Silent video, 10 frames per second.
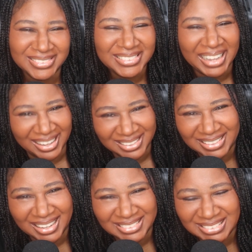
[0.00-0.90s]
Yeah.
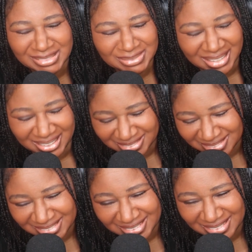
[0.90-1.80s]
Nah.
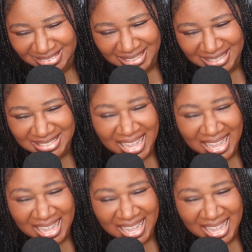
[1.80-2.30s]
Because